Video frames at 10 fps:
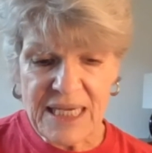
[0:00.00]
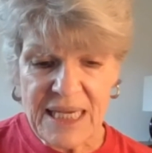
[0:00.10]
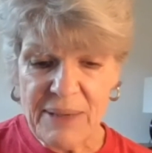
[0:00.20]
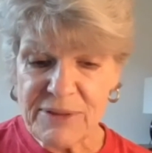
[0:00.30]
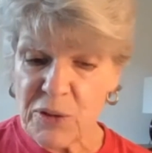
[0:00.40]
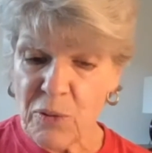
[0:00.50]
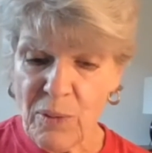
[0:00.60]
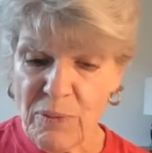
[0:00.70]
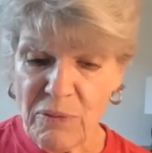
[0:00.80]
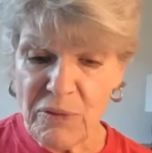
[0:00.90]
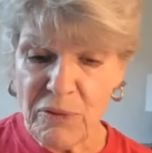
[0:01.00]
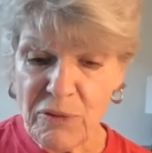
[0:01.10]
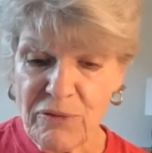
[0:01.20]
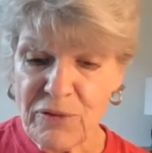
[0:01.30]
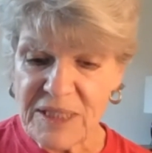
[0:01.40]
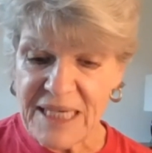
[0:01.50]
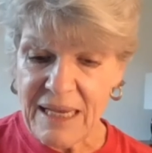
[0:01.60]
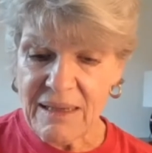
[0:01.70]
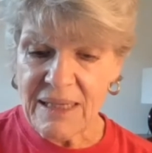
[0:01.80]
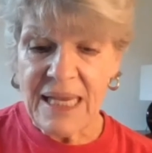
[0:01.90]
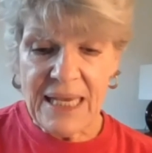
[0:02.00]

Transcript: he was a corporate recruiter for Dell,